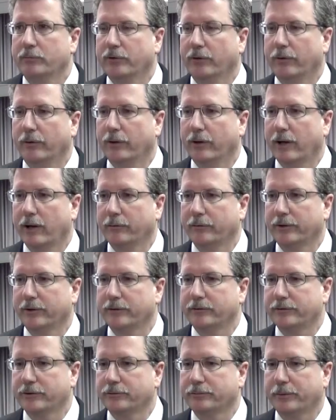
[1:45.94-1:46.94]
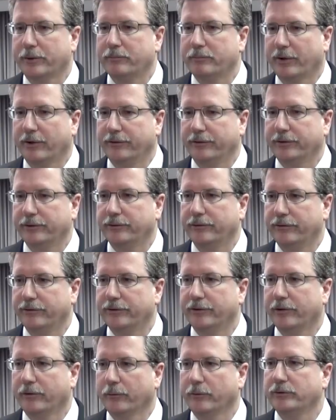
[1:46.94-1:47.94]
So uh, I would anticipate by the end of the
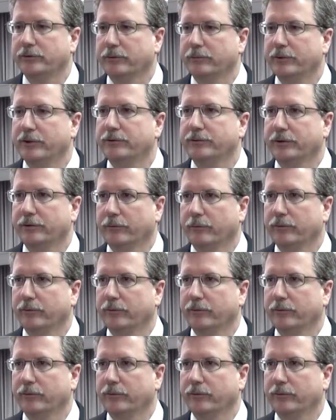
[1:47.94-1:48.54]
year we should be seeing